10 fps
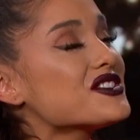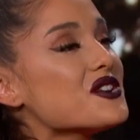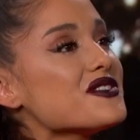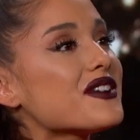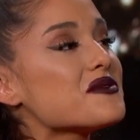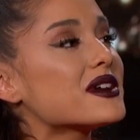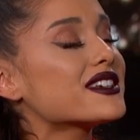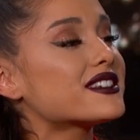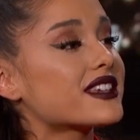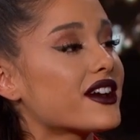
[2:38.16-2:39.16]
don't know if I want
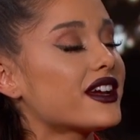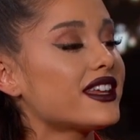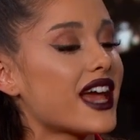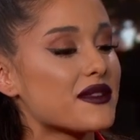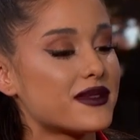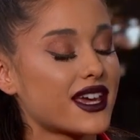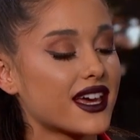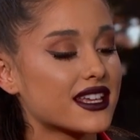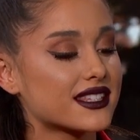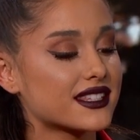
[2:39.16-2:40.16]
to share it yet
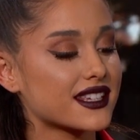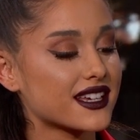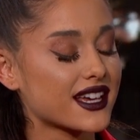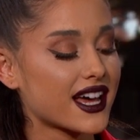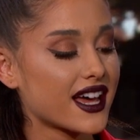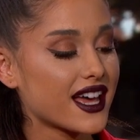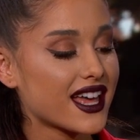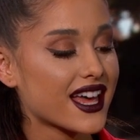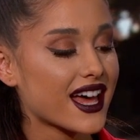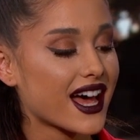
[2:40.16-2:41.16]
because
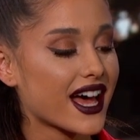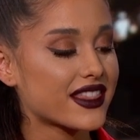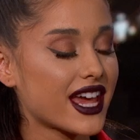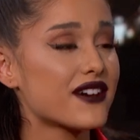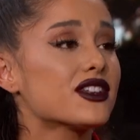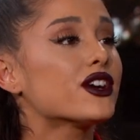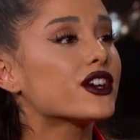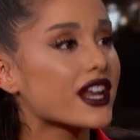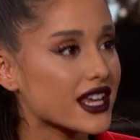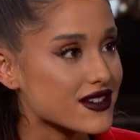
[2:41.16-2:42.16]
they haven't
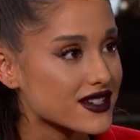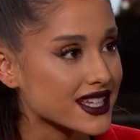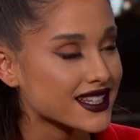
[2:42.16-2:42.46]
heard any of it.